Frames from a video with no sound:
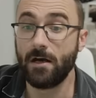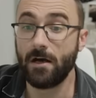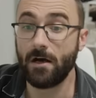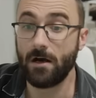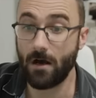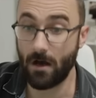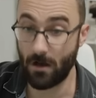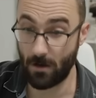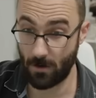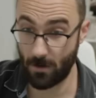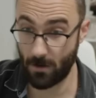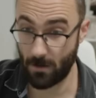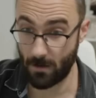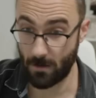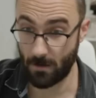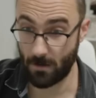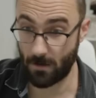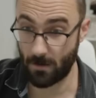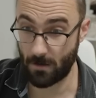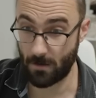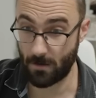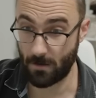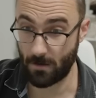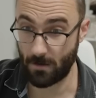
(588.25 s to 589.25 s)

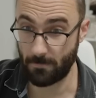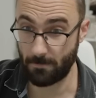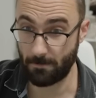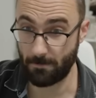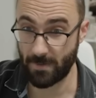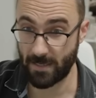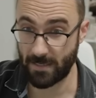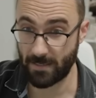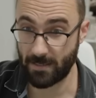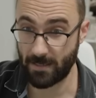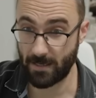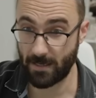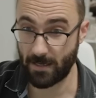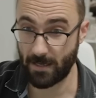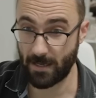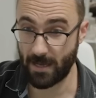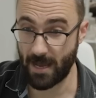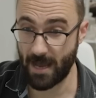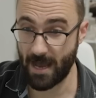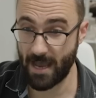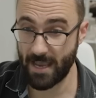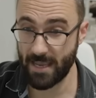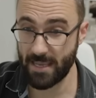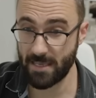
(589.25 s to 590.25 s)
Um,
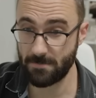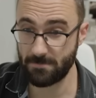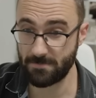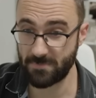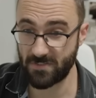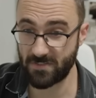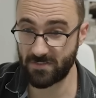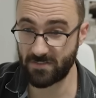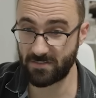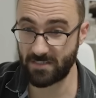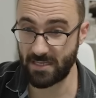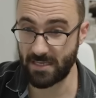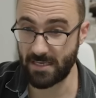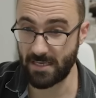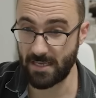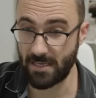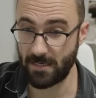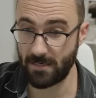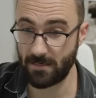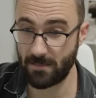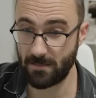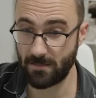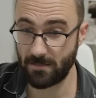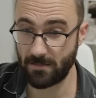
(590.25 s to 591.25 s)
I am
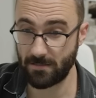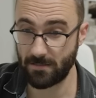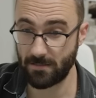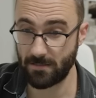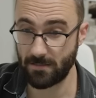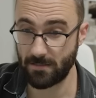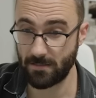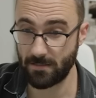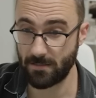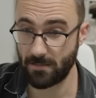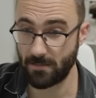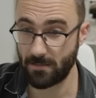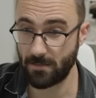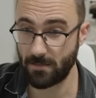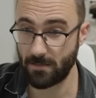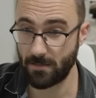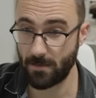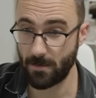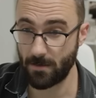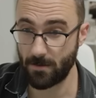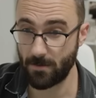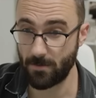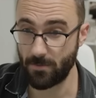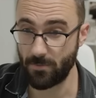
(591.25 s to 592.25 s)
seeing
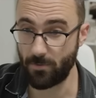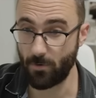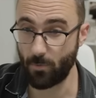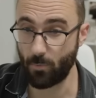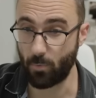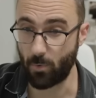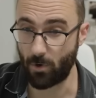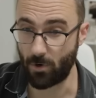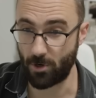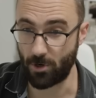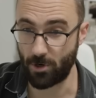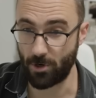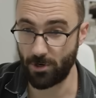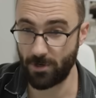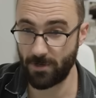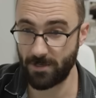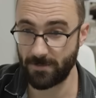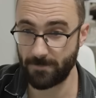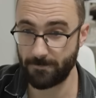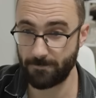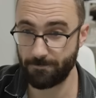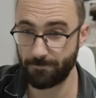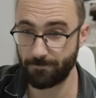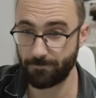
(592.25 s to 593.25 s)
the word
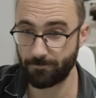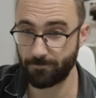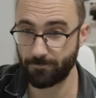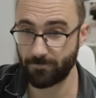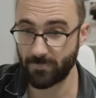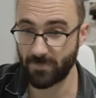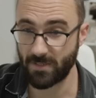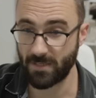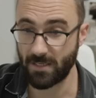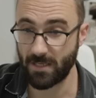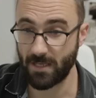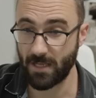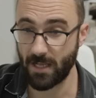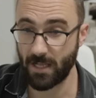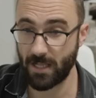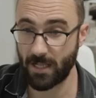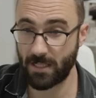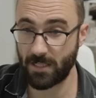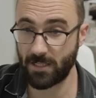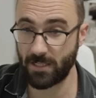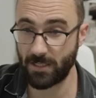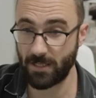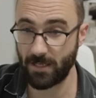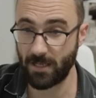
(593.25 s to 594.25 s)

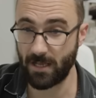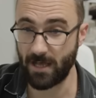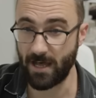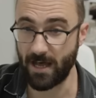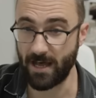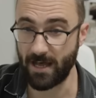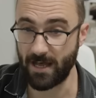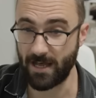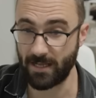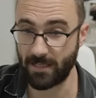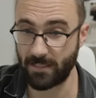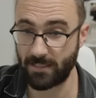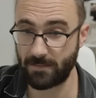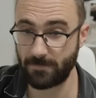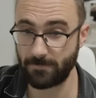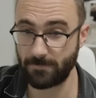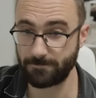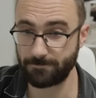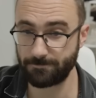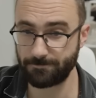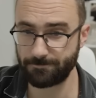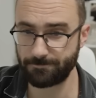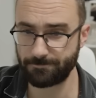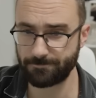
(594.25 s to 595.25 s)
uh,
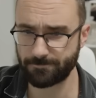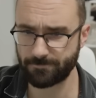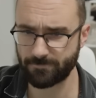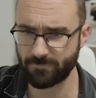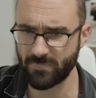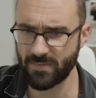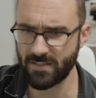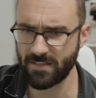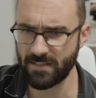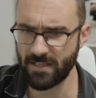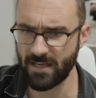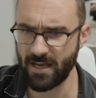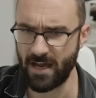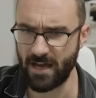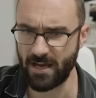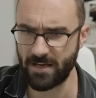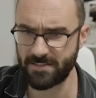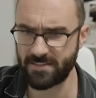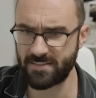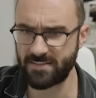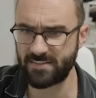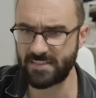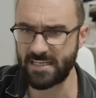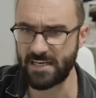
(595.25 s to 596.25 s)
uh,
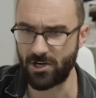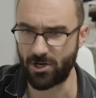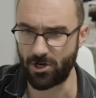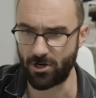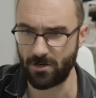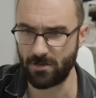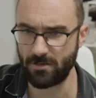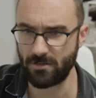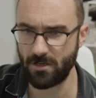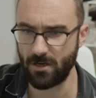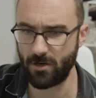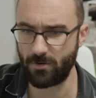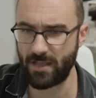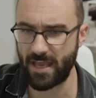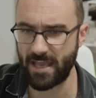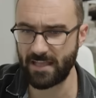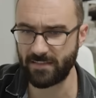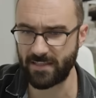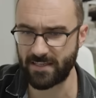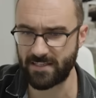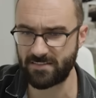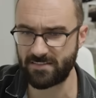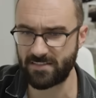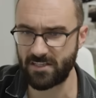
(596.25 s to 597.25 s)
sear, okay?
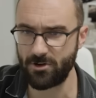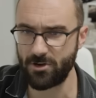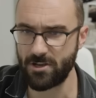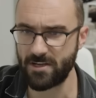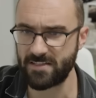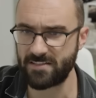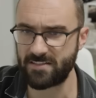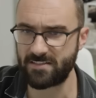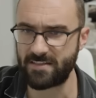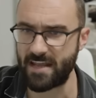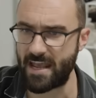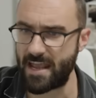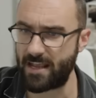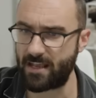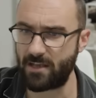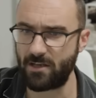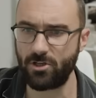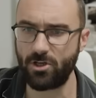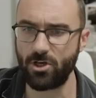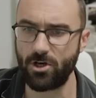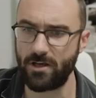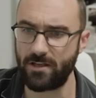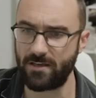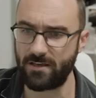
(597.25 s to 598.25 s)
Like searing a steak,
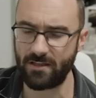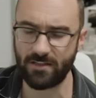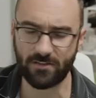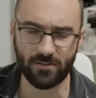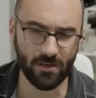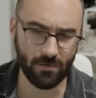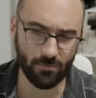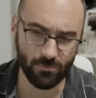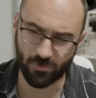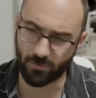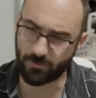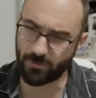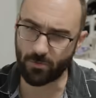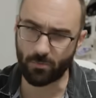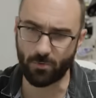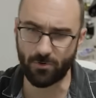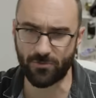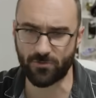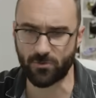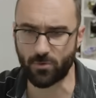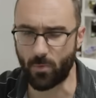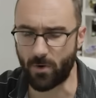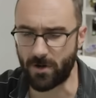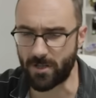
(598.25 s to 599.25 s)
good. It, it was only
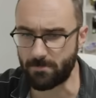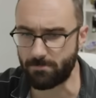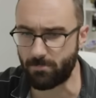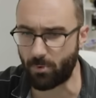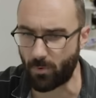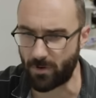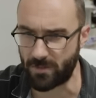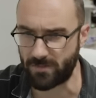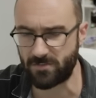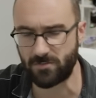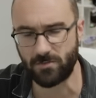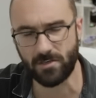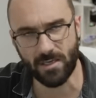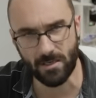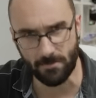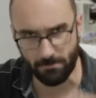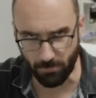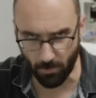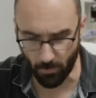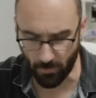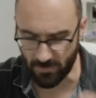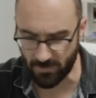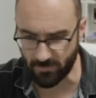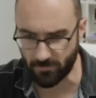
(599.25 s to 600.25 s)
worth twenty points. You get
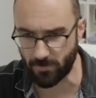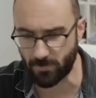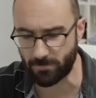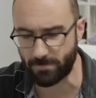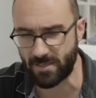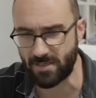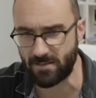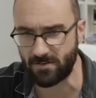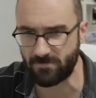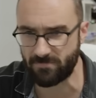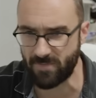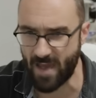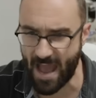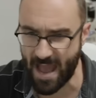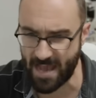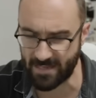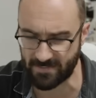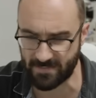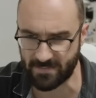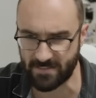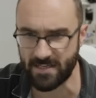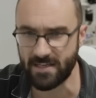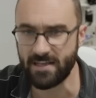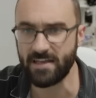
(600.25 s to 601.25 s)
points for being
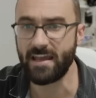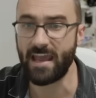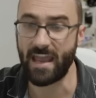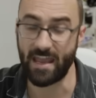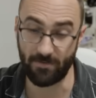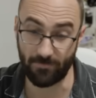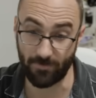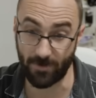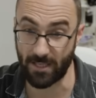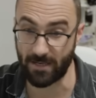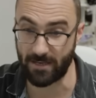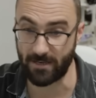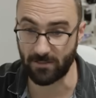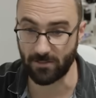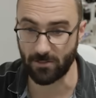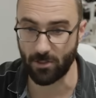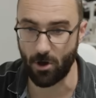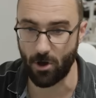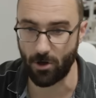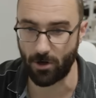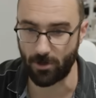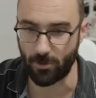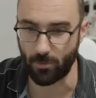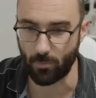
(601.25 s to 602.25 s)
fast and for getting a
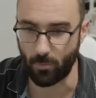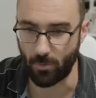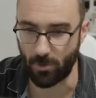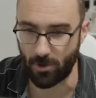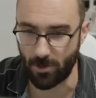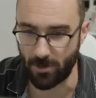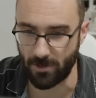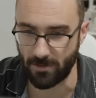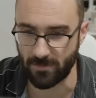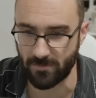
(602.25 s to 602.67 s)
longer word.